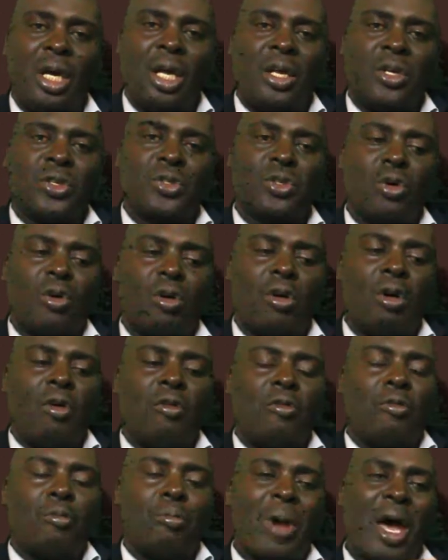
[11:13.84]
So
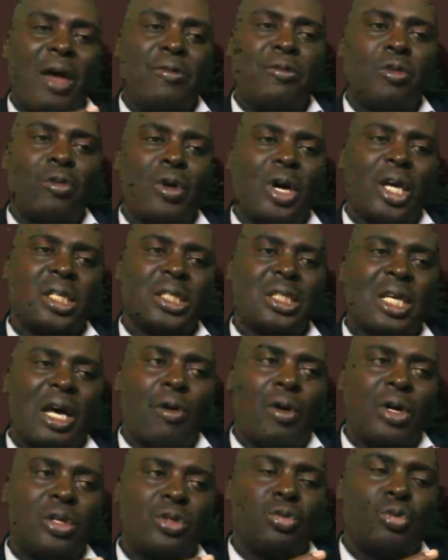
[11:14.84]
my viewers, I
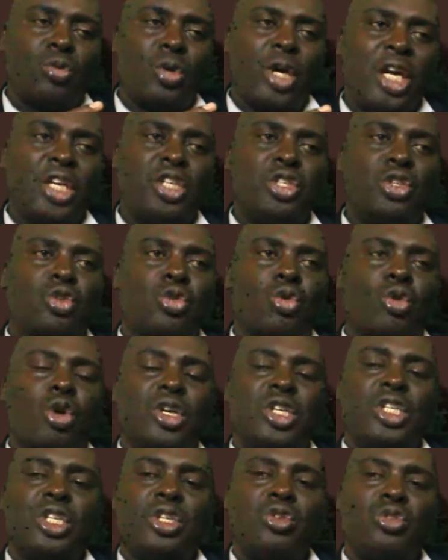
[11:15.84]
want to urge you to
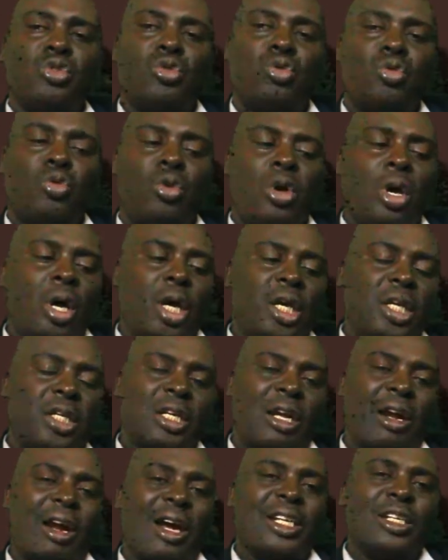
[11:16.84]
continue
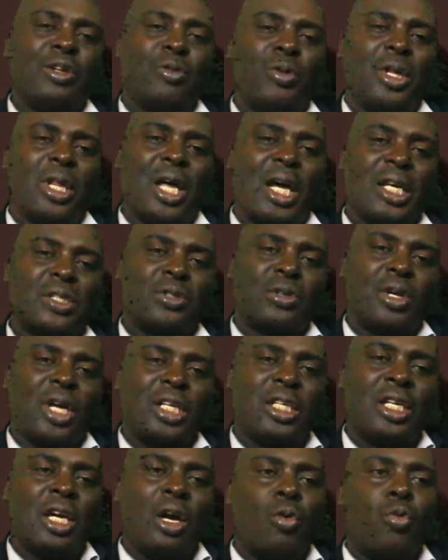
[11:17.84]
interacting with us, so
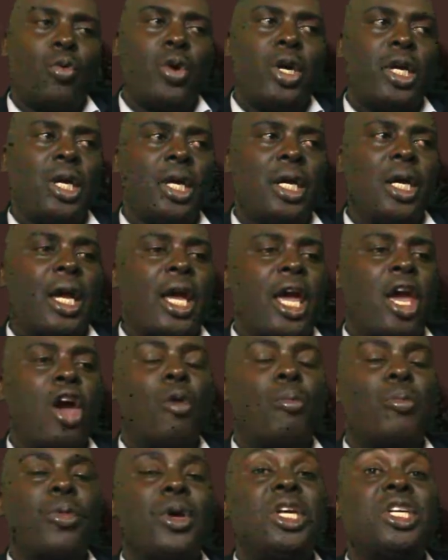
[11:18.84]
that we
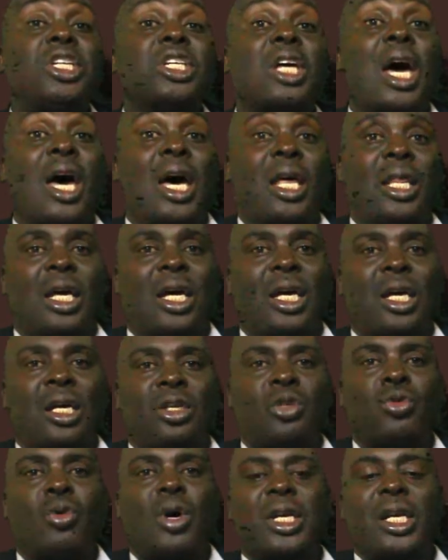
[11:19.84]
help each other
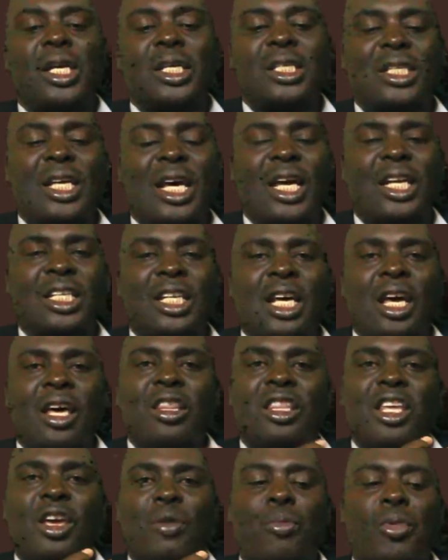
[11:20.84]
to understand
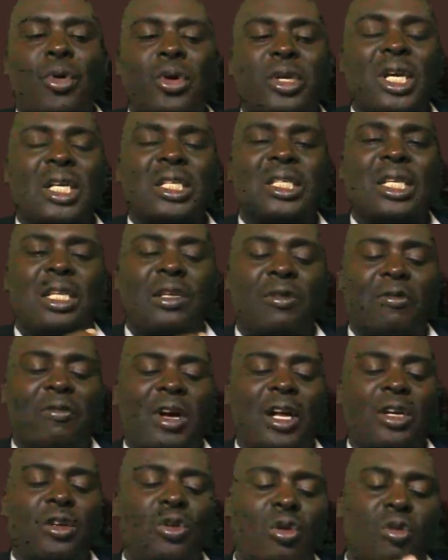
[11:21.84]
the importance and the
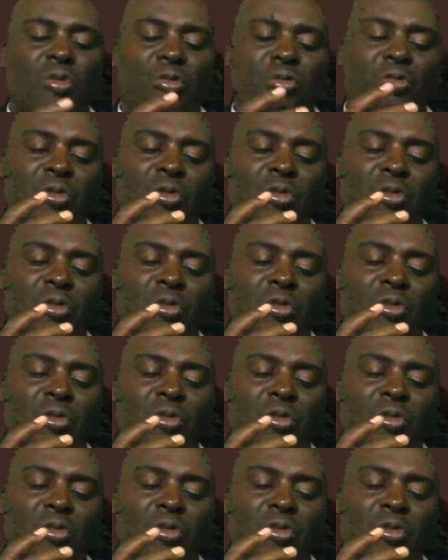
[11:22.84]
value of